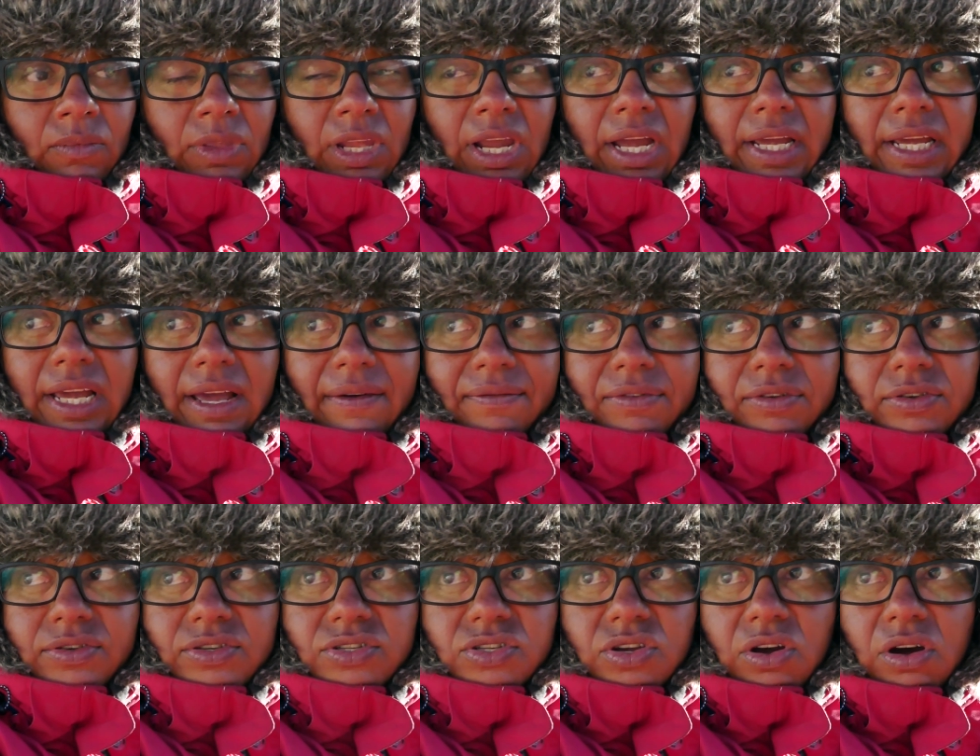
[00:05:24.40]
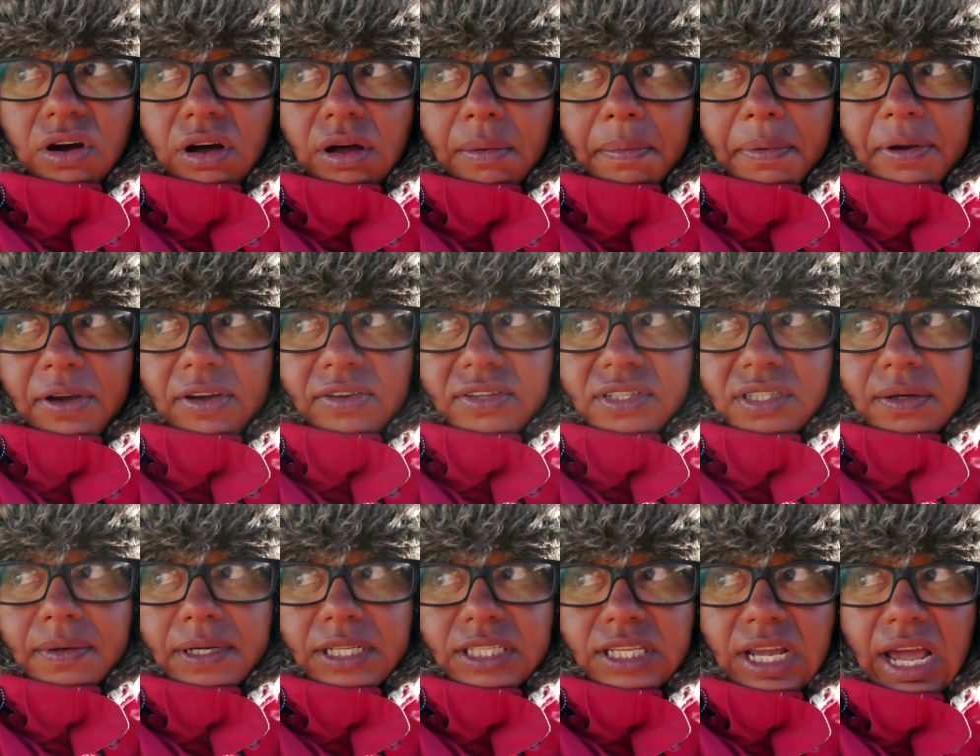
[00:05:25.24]
I have to stop
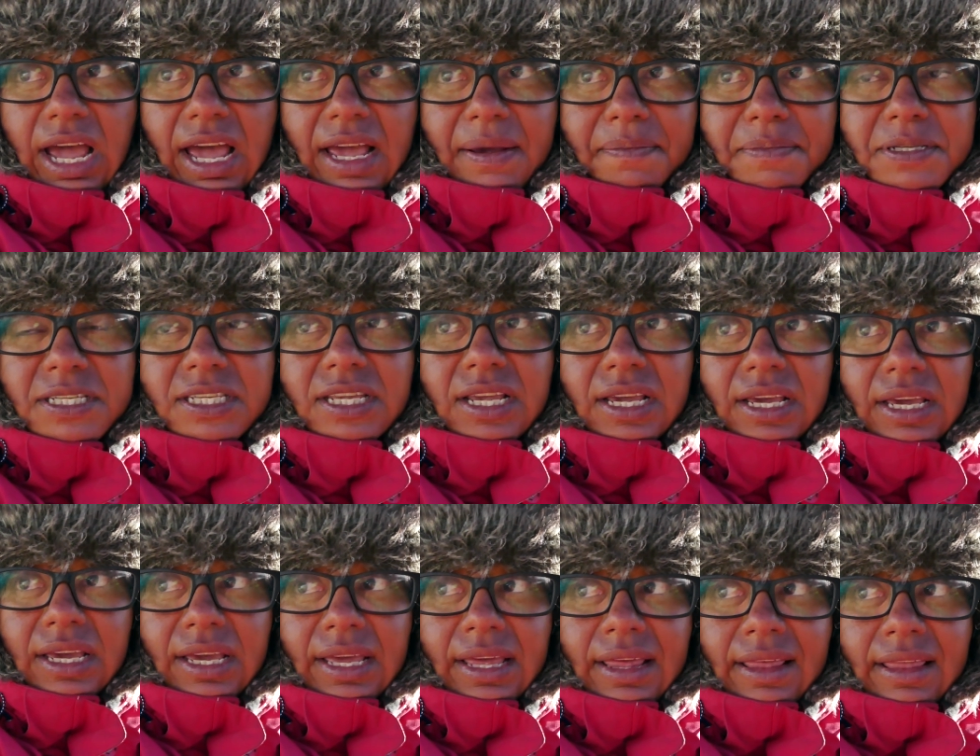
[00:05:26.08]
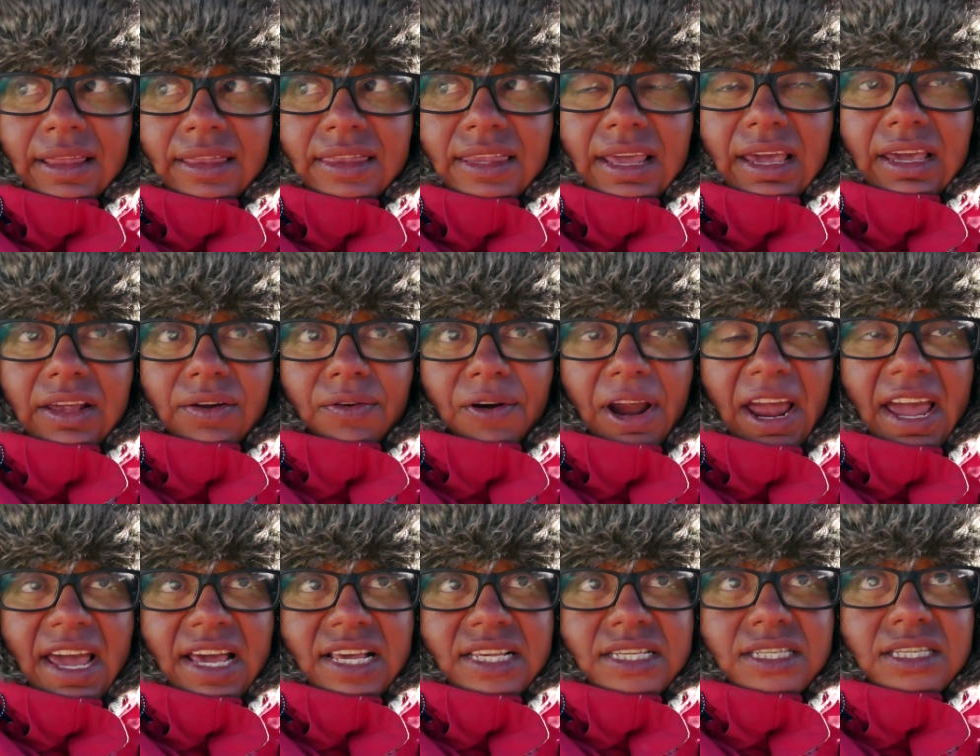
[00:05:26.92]
several times, take
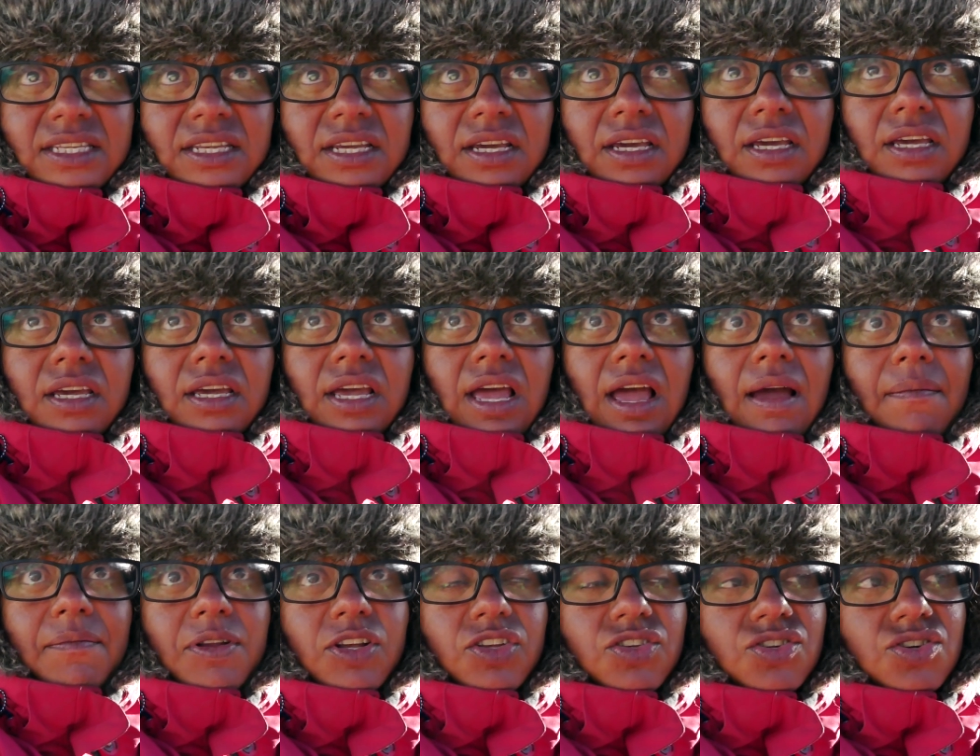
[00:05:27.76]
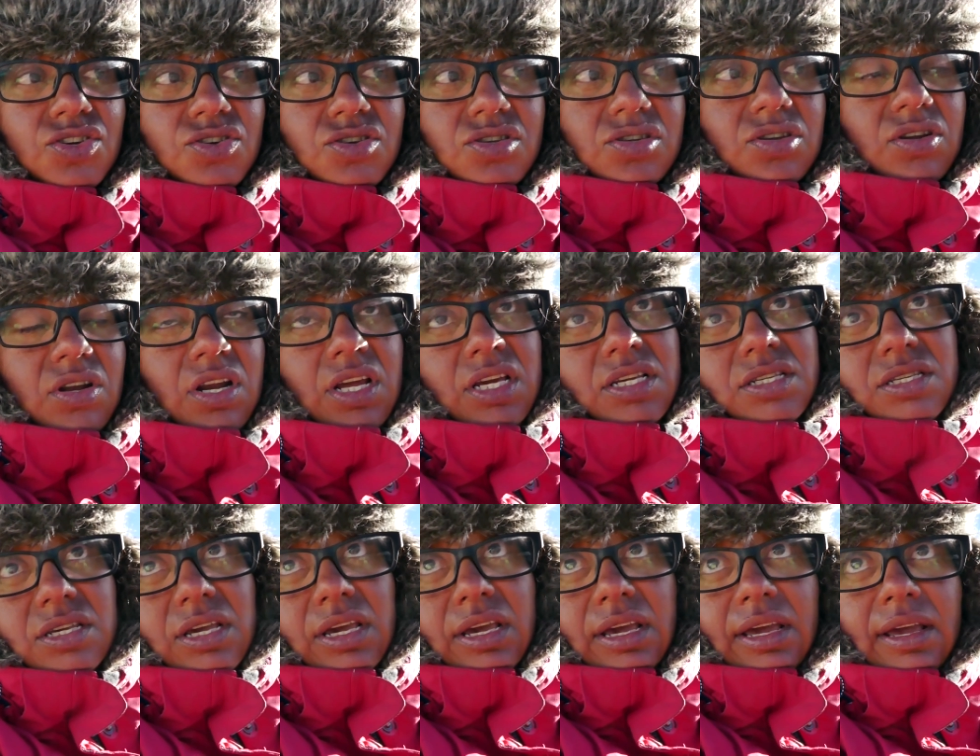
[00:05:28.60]
rest. I'm not used to
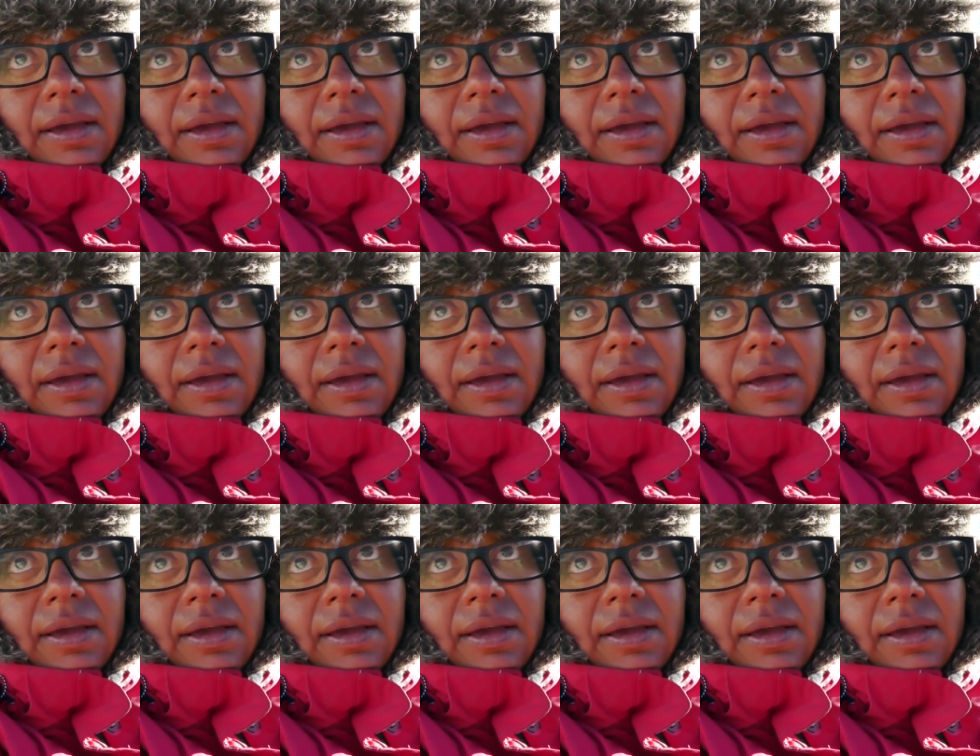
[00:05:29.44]
this,